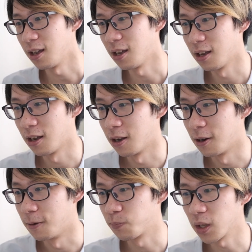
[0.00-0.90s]

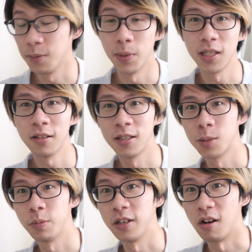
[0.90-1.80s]
and it basically
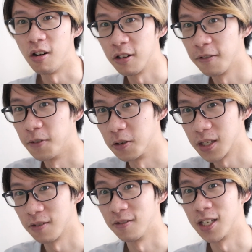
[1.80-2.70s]
displays all the photos
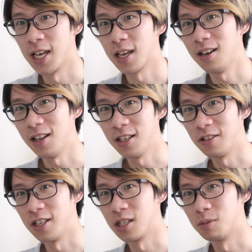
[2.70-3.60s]
that you've taken into
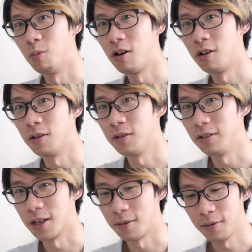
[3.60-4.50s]
these small
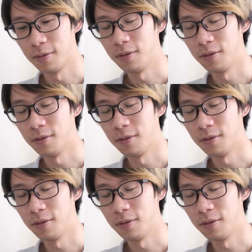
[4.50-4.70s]
like